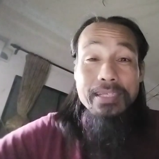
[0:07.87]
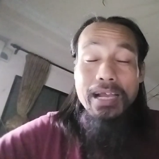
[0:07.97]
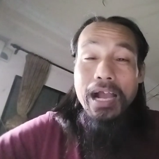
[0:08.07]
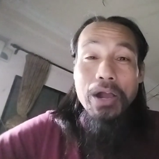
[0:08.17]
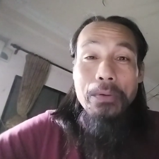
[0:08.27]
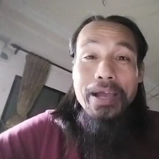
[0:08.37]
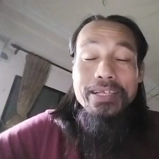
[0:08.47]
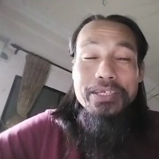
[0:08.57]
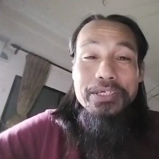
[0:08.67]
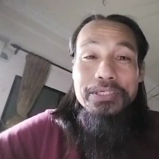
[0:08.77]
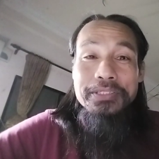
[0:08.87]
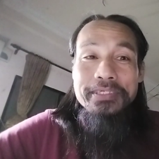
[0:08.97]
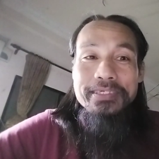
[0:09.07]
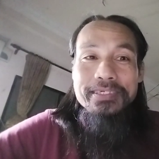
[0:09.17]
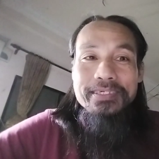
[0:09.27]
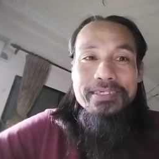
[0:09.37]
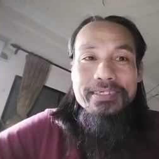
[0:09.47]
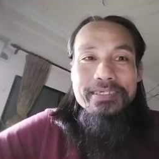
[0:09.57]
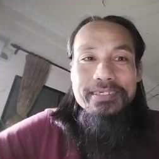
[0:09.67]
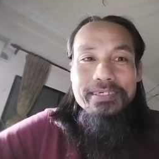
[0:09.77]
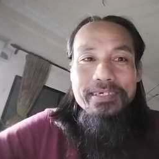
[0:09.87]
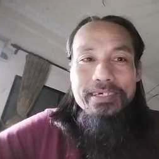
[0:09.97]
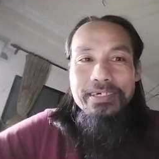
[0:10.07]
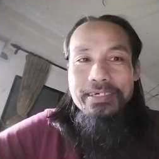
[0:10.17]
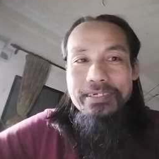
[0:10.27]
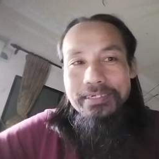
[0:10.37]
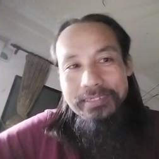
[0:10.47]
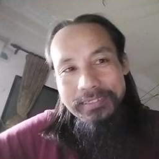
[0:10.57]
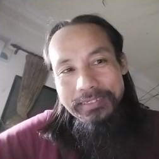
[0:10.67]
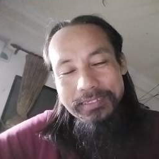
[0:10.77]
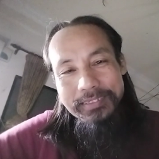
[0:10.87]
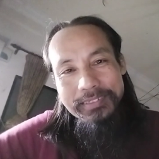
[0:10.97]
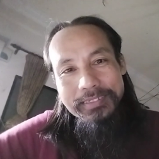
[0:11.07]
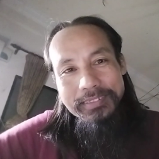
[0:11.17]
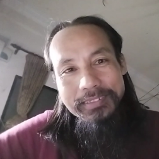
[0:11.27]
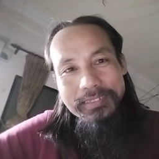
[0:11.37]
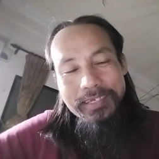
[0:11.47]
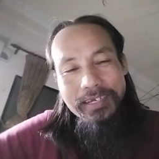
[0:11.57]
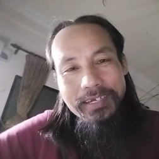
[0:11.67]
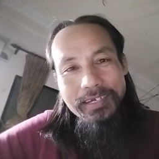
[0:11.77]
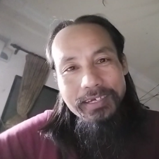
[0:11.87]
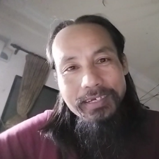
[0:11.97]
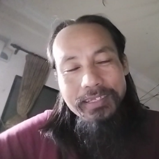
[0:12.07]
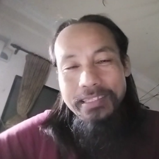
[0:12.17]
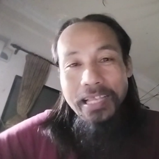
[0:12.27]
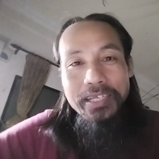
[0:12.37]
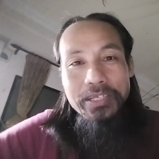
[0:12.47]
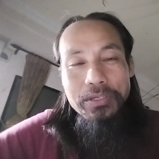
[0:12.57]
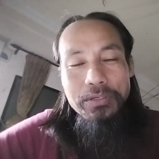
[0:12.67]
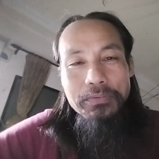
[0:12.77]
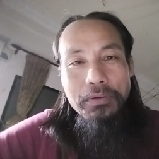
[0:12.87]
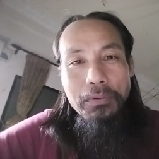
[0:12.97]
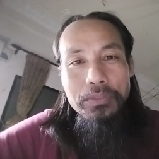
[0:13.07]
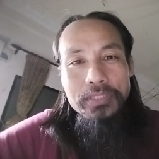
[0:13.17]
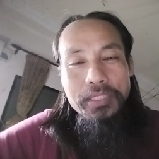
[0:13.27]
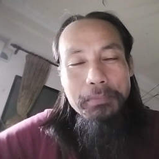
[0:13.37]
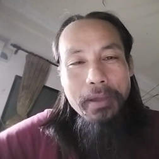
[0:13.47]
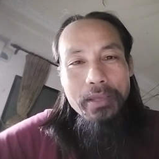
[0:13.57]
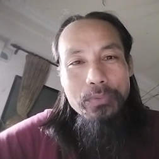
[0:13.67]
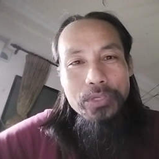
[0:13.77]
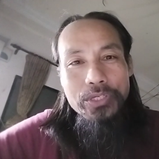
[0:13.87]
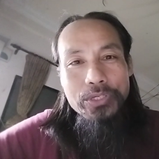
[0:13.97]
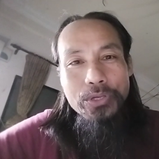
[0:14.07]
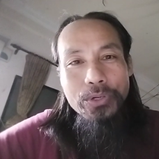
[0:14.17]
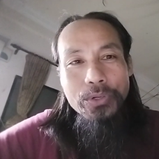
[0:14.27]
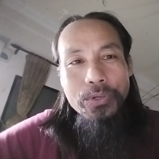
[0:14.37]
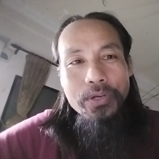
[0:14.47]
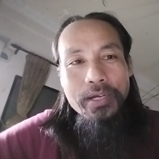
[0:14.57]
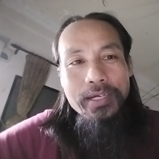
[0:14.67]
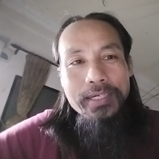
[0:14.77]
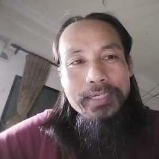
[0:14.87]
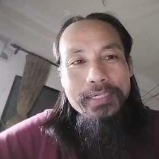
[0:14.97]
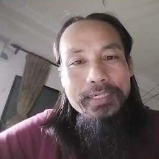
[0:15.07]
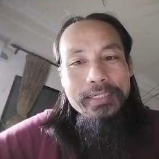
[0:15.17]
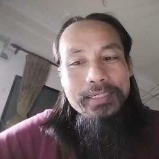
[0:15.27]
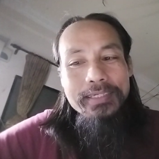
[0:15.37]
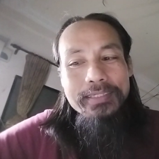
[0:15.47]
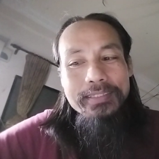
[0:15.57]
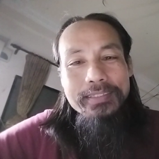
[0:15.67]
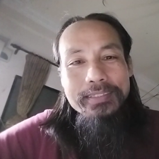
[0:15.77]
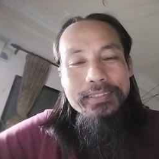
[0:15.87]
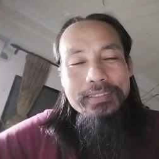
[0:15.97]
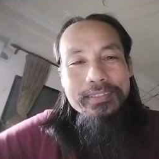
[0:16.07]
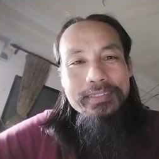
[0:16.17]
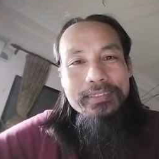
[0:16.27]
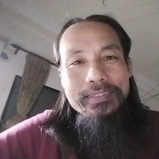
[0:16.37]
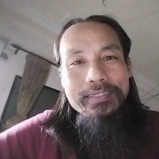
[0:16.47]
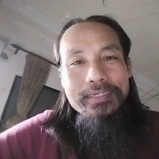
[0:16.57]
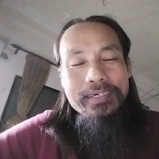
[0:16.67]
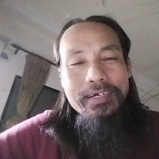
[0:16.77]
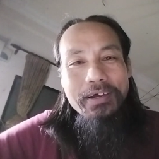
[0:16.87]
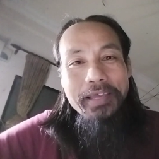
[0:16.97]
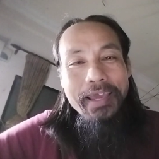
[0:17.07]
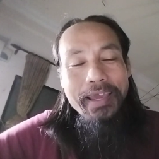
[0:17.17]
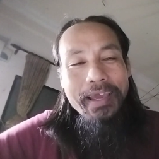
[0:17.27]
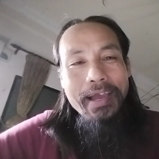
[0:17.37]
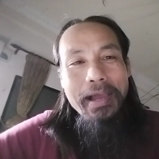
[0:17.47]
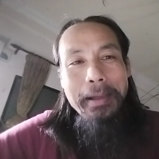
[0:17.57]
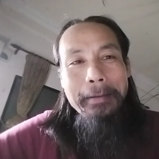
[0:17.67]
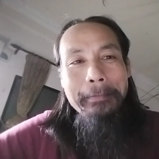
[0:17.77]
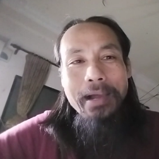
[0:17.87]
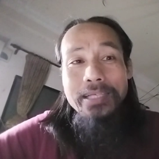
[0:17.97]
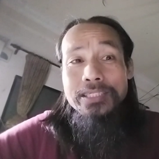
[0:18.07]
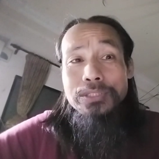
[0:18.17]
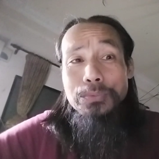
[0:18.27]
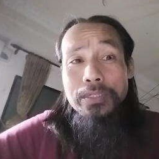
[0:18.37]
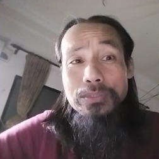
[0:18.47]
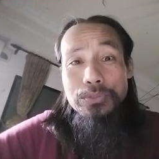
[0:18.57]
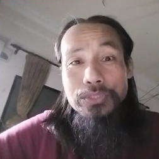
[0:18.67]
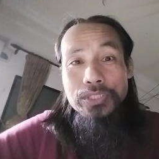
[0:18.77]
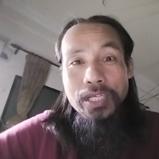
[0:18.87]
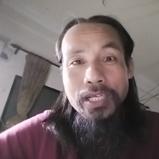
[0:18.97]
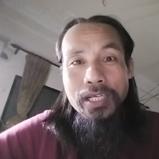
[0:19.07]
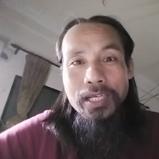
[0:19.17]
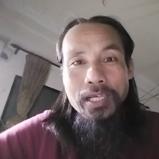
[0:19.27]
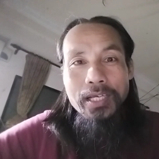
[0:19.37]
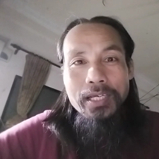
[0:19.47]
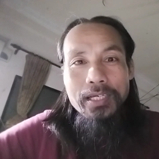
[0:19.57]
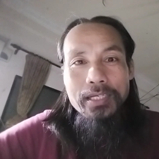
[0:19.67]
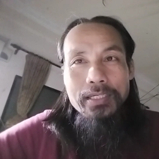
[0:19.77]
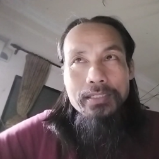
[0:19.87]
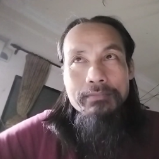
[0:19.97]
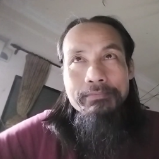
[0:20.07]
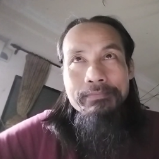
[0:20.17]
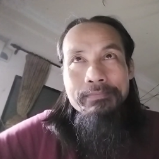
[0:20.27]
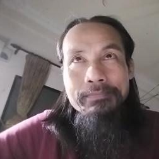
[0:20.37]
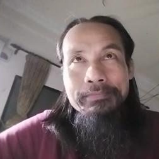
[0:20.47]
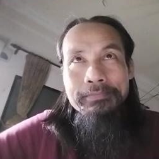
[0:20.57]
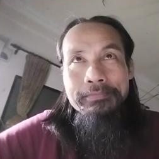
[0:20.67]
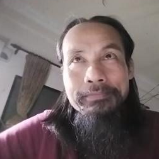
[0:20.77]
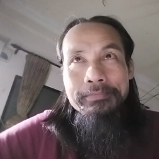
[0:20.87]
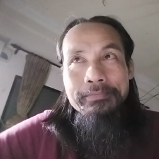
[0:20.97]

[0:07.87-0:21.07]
How are you? Uh, Thank you for watching my video. Uh, okay. I just want to share. Um,